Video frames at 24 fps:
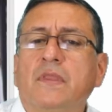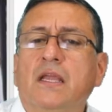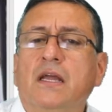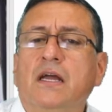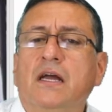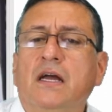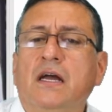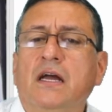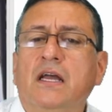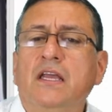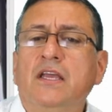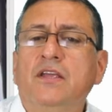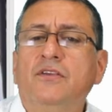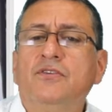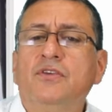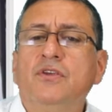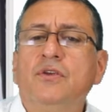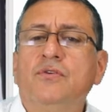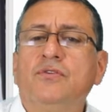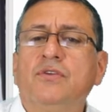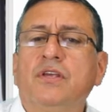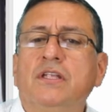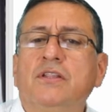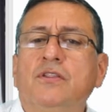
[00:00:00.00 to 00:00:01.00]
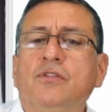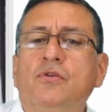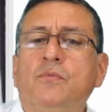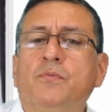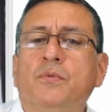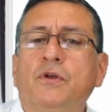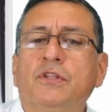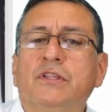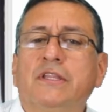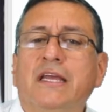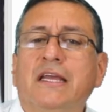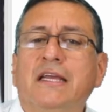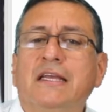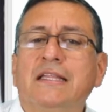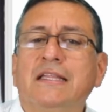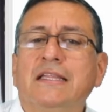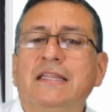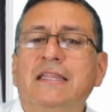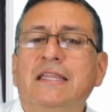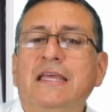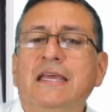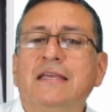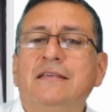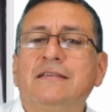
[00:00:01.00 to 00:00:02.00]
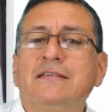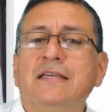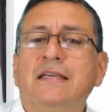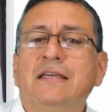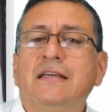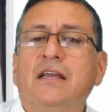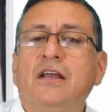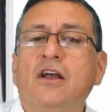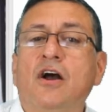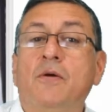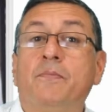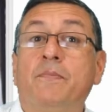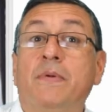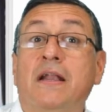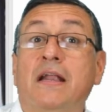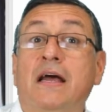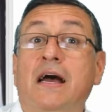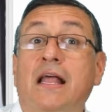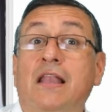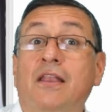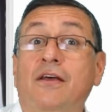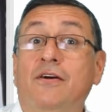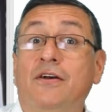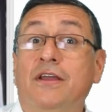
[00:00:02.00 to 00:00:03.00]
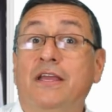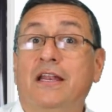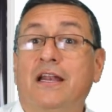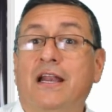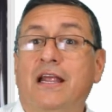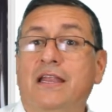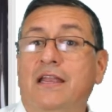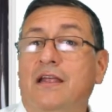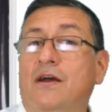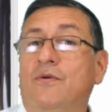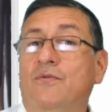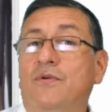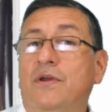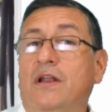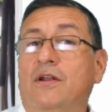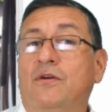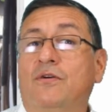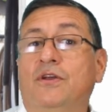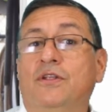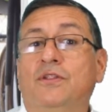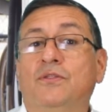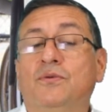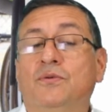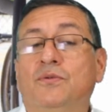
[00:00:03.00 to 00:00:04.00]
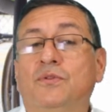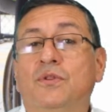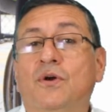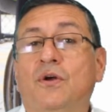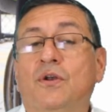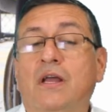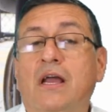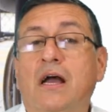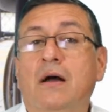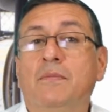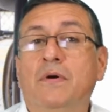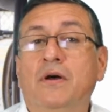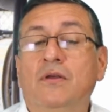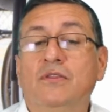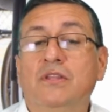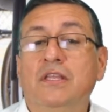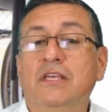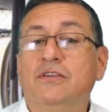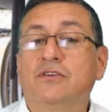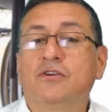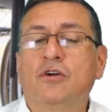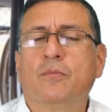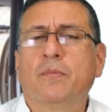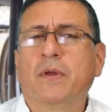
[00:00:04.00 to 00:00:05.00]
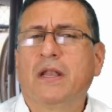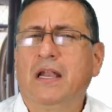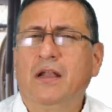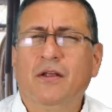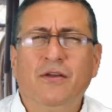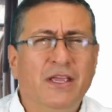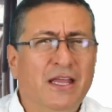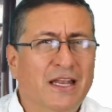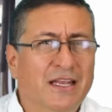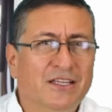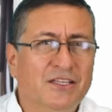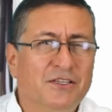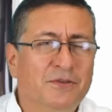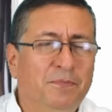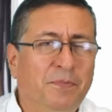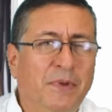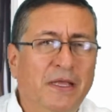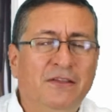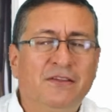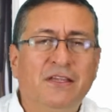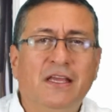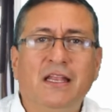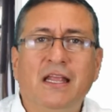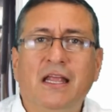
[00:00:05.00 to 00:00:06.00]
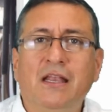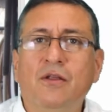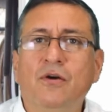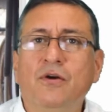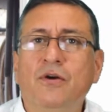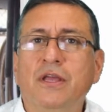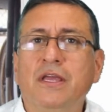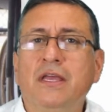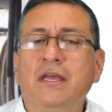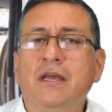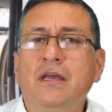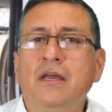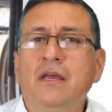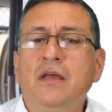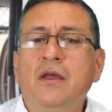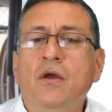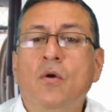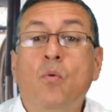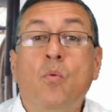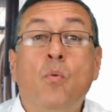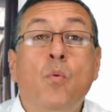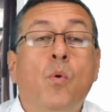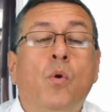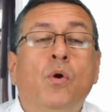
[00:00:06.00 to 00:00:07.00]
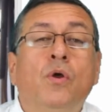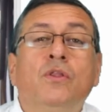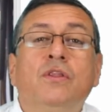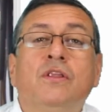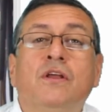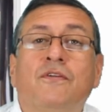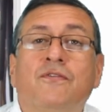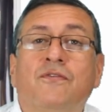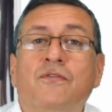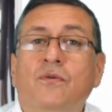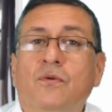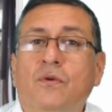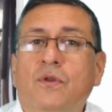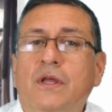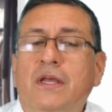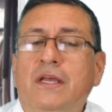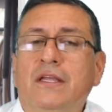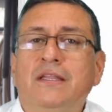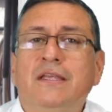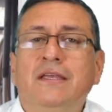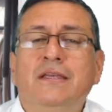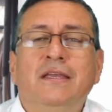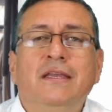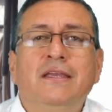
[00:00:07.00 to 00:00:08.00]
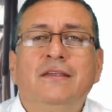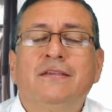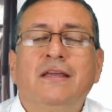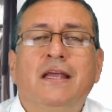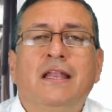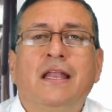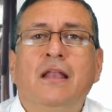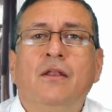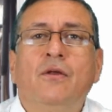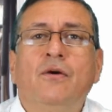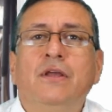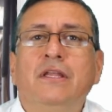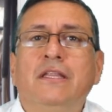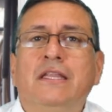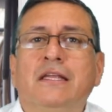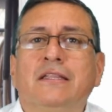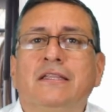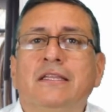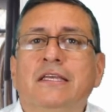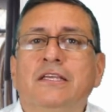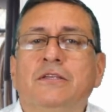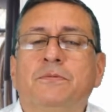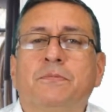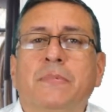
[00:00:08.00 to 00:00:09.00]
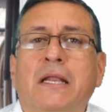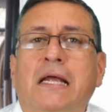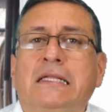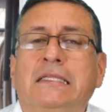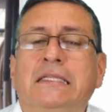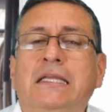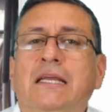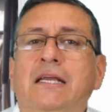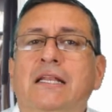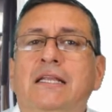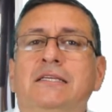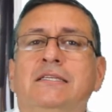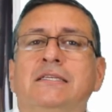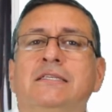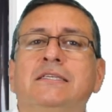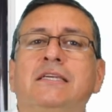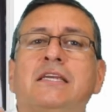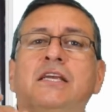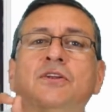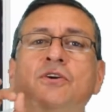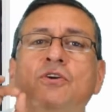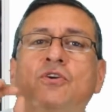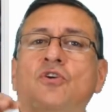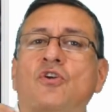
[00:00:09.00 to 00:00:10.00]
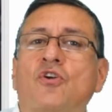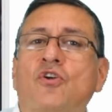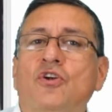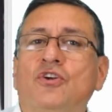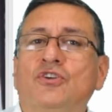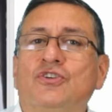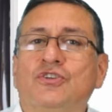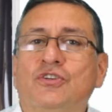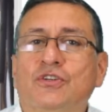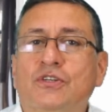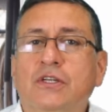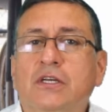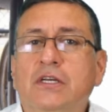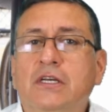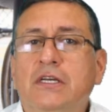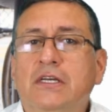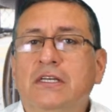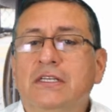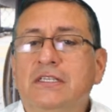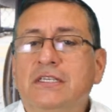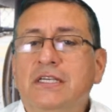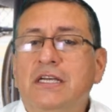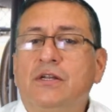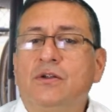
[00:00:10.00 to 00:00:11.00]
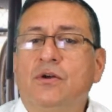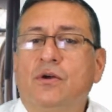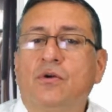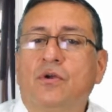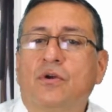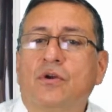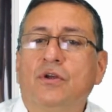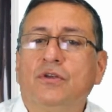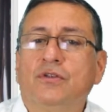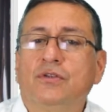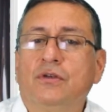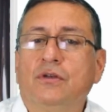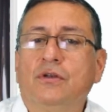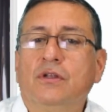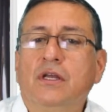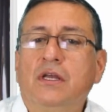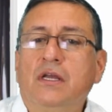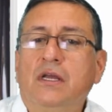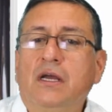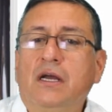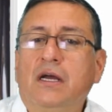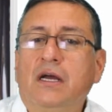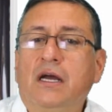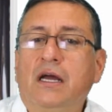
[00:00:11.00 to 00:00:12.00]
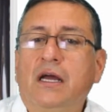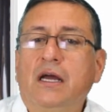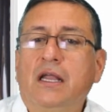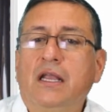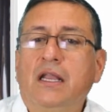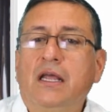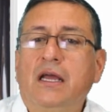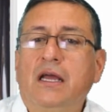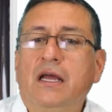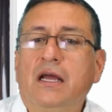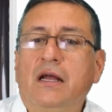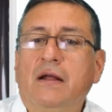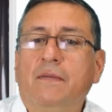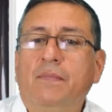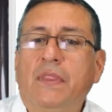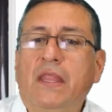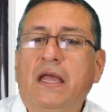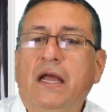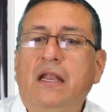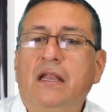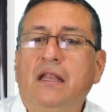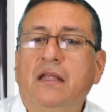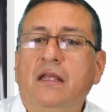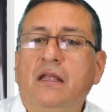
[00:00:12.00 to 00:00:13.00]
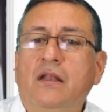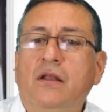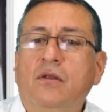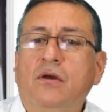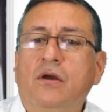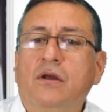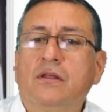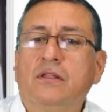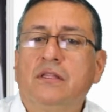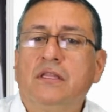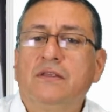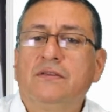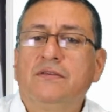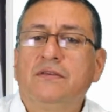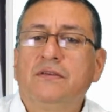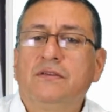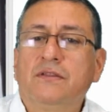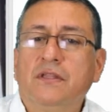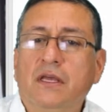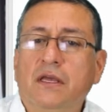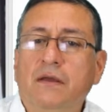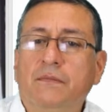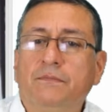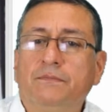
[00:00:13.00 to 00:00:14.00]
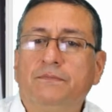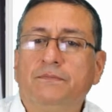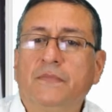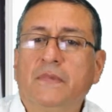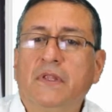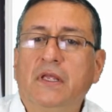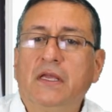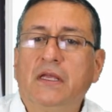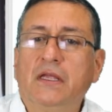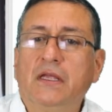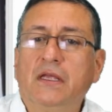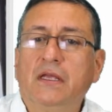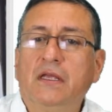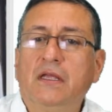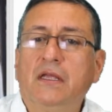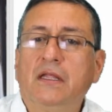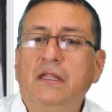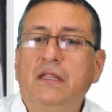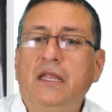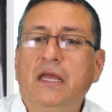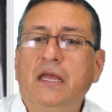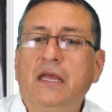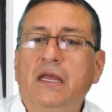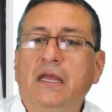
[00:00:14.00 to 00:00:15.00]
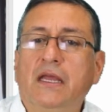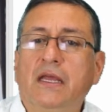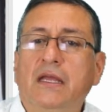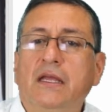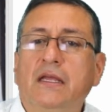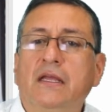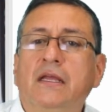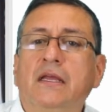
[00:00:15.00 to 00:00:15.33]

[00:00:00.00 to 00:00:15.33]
uh, is used to protect this copper alloy. Right now we are going to talk about this copper alloy and special alloy. Wonderful. It's an alloy that is practically zero corrosion, zero corrosion. And, uh, and uh, look, this is the, the, the,